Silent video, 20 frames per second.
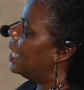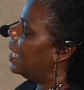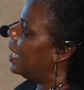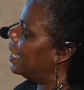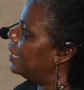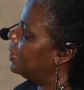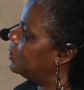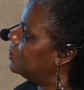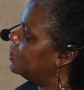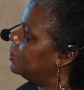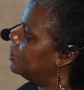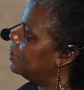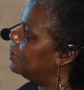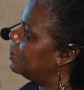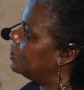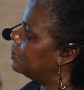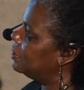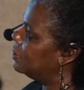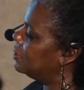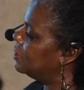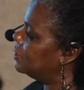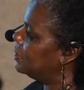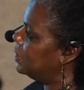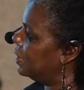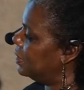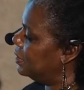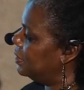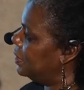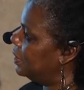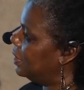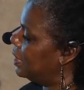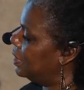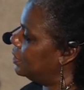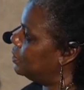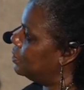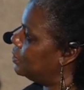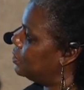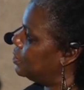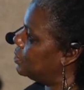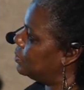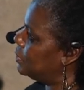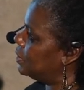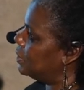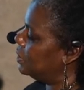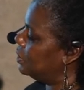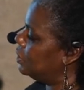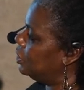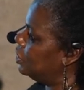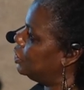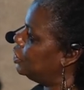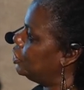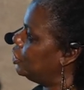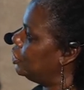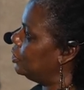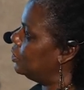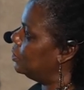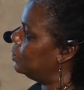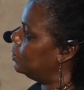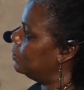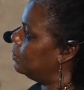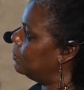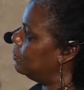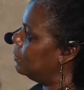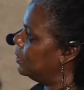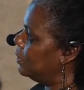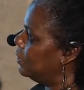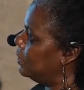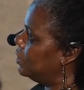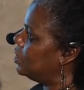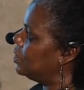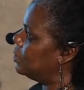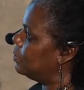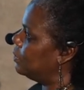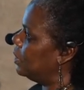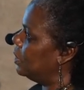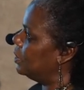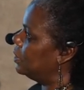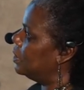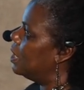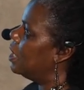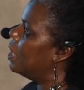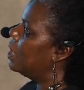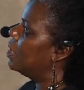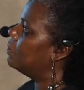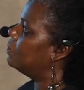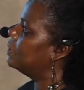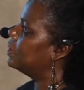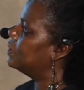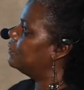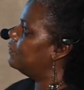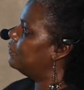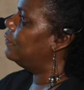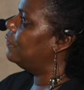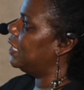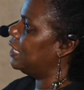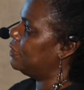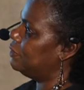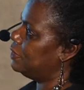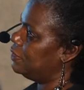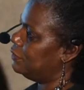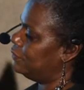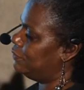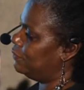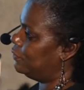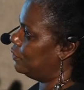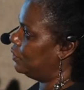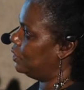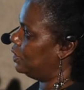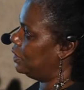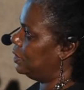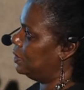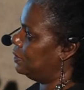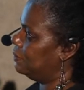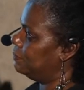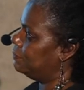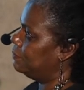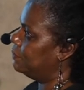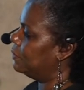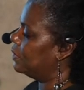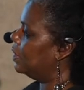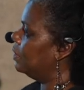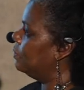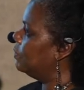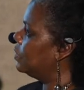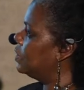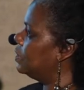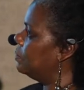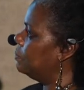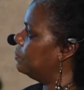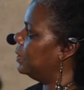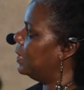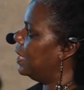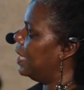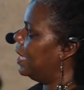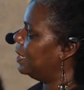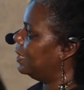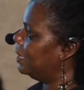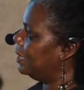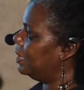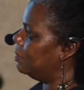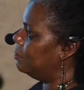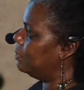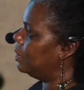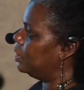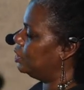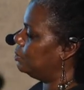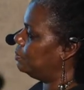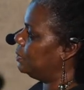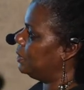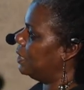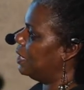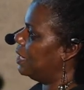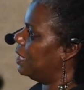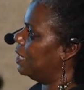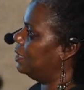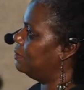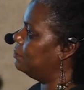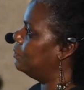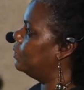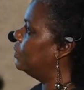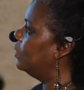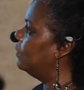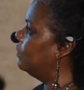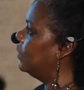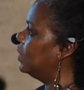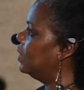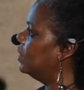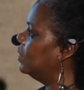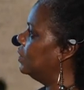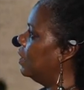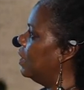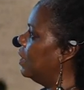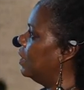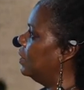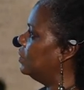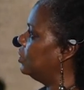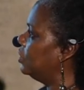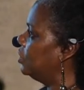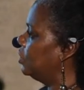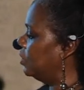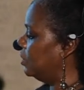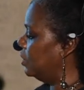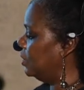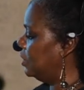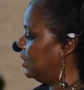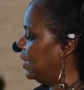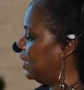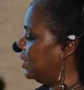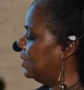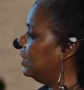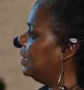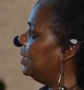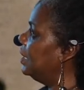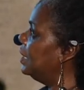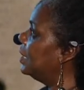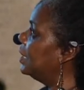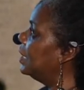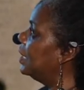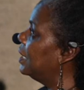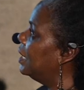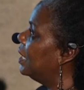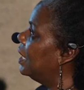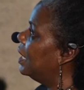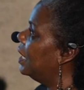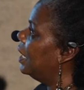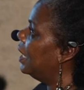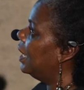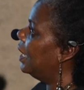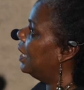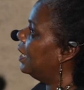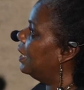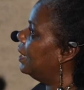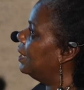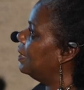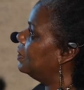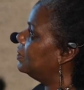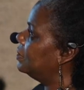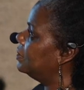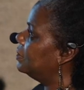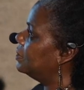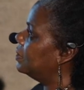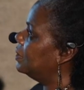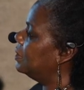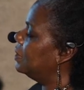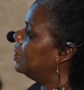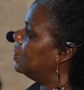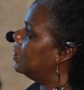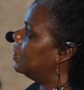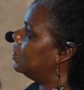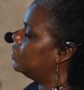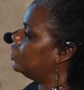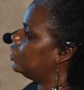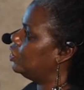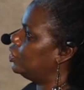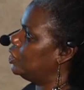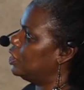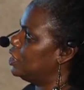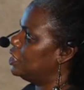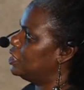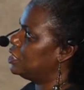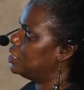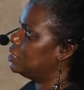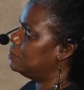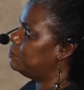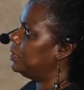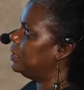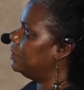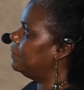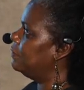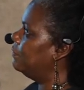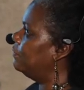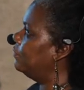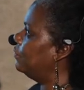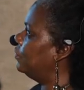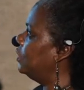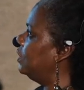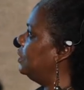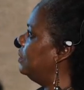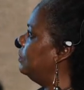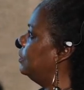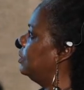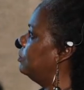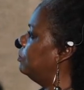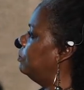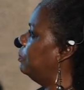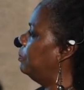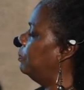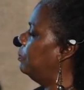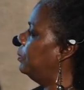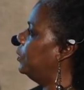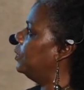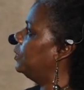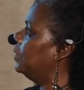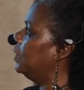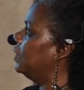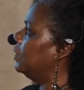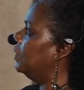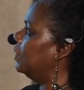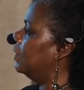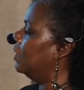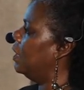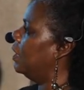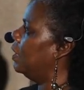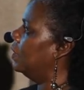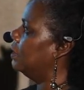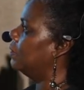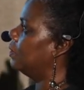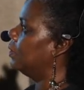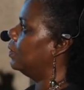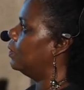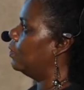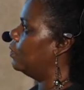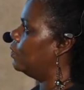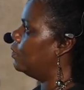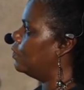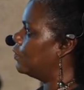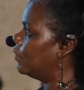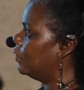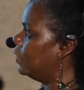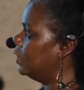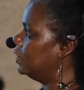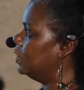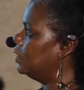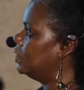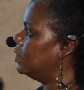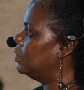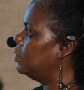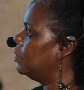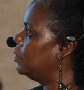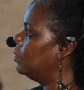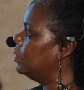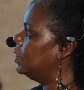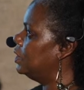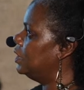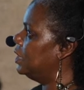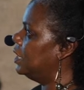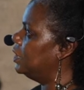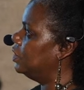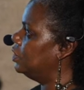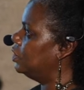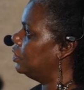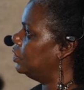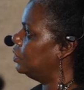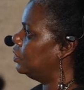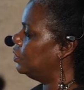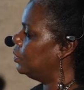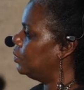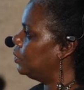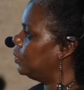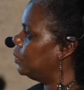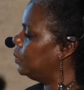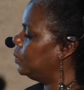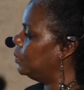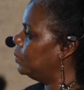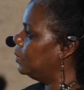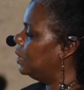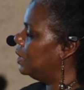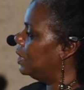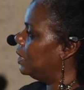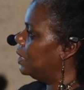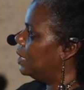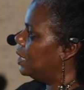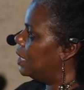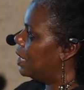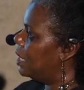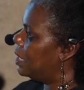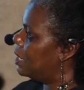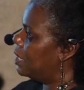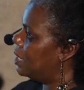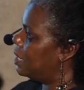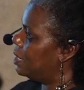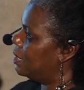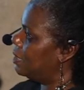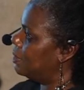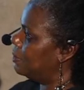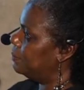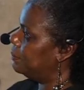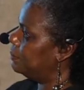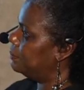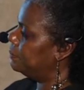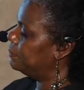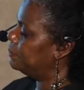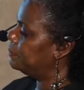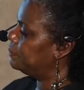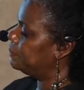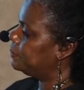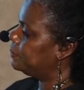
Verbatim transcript: And the technique I used with the tissue with this one was very free. It was the black image behind, more of a collage technique. And just being free with putting the color over it. There's no attention to um,